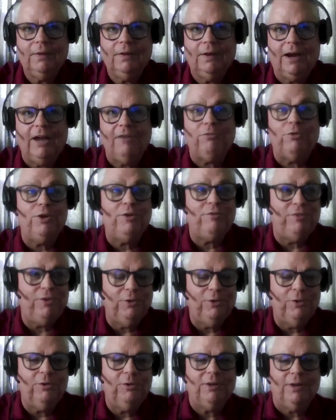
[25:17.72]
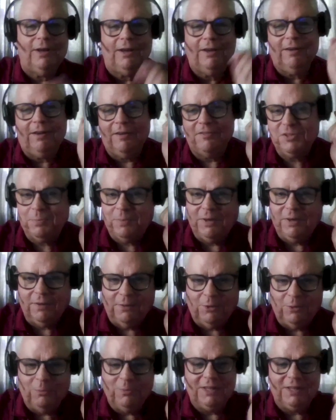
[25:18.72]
I've spent a little